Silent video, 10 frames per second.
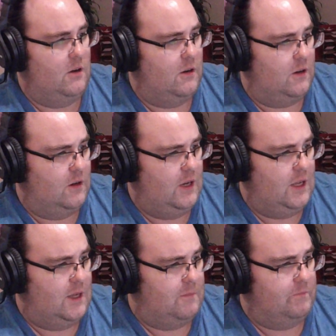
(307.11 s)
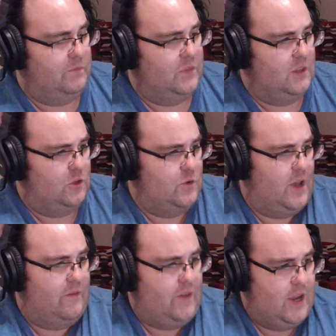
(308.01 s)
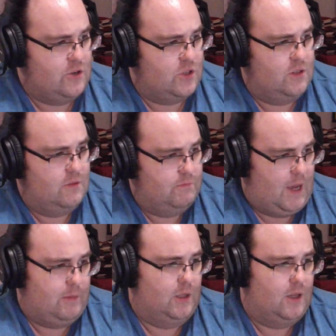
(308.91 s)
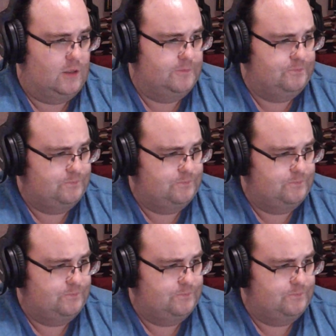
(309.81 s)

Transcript: are you have ancient Babylon,